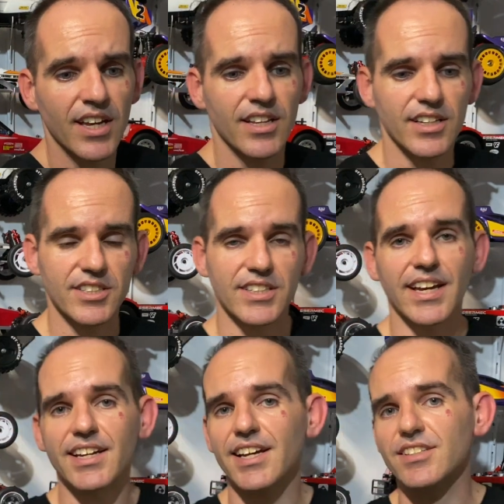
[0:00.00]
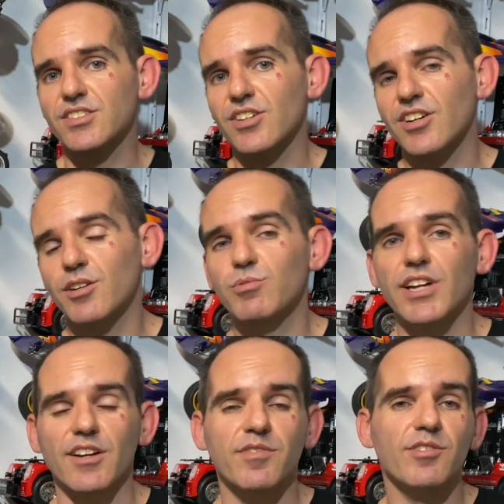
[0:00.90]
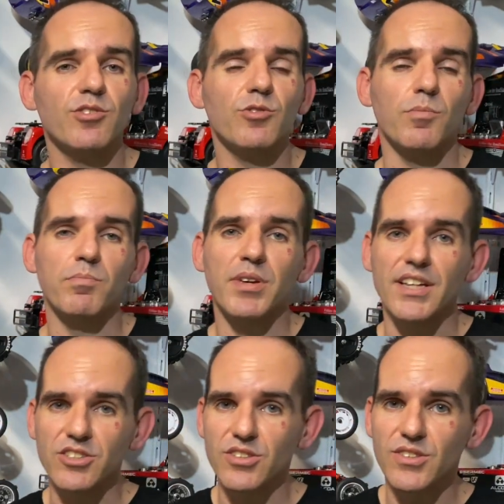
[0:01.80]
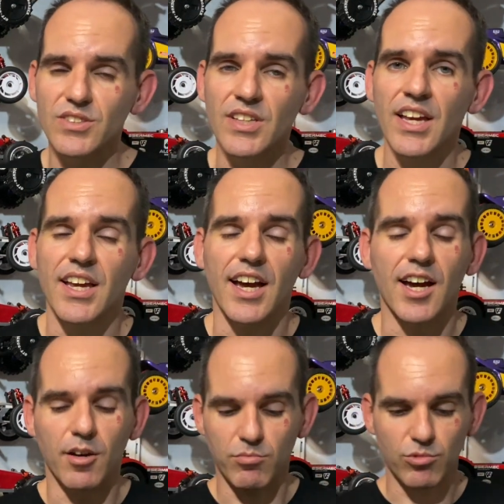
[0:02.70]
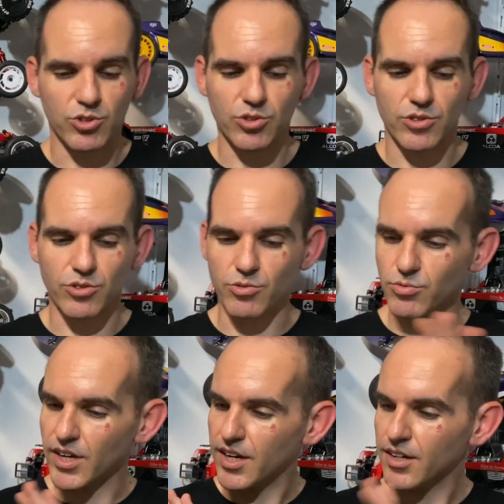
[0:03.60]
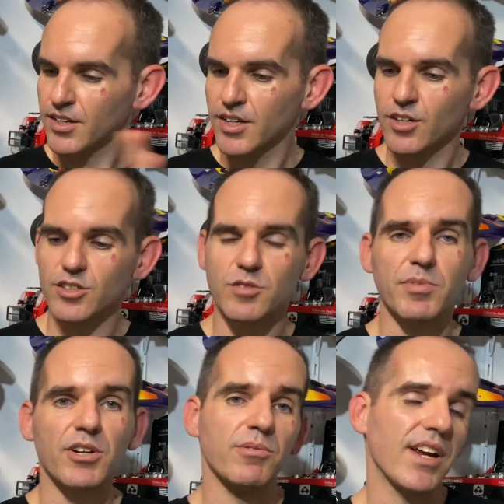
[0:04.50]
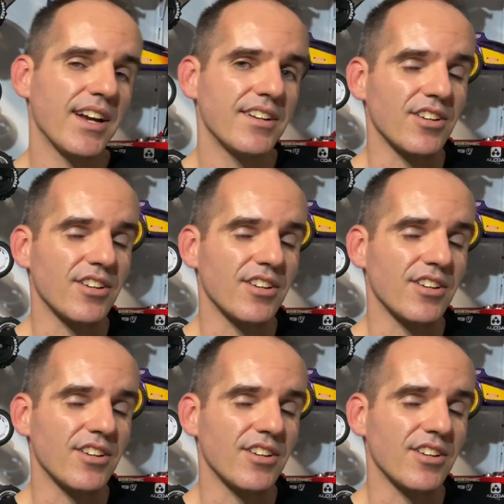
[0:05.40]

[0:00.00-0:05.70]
Let's take it outside, we'll get a few pictures, we'll do a little spin around.